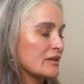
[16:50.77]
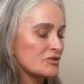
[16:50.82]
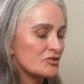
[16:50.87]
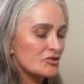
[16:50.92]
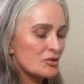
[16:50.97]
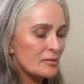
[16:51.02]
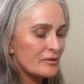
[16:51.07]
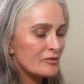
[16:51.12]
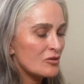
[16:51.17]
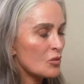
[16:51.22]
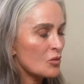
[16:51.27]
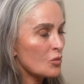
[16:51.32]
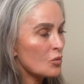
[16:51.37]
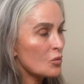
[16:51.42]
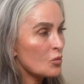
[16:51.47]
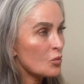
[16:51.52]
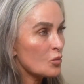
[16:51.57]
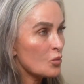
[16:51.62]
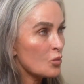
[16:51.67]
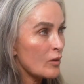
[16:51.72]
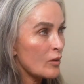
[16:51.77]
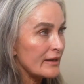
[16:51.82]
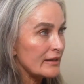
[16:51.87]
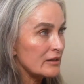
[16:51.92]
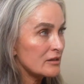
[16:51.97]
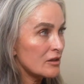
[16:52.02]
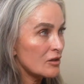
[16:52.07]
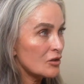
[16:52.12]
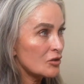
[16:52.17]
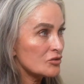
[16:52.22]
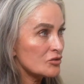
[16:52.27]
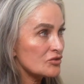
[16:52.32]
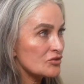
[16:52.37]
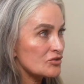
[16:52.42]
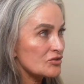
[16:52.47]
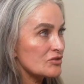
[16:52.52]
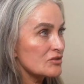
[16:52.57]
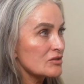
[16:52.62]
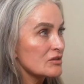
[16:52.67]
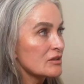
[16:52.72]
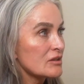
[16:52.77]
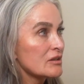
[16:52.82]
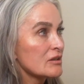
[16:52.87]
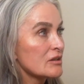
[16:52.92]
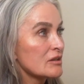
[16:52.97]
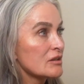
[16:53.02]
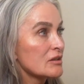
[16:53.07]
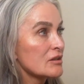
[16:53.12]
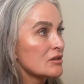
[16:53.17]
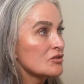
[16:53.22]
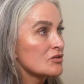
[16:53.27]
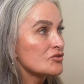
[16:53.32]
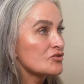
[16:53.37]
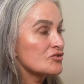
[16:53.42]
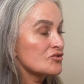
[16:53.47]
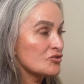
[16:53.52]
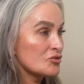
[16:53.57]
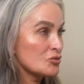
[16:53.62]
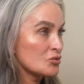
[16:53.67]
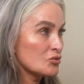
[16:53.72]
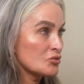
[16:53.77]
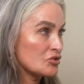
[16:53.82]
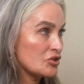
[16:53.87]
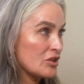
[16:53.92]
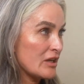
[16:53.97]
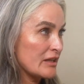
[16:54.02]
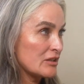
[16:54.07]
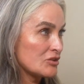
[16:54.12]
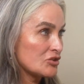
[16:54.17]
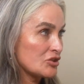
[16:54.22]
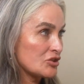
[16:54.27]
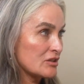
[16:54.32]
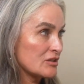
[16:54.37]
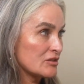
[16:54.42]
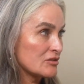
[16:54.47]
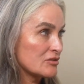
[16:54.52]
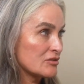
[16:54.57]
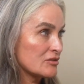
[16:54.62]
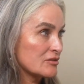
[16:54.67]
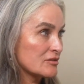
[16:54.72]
So we've got weight loss, stool changes,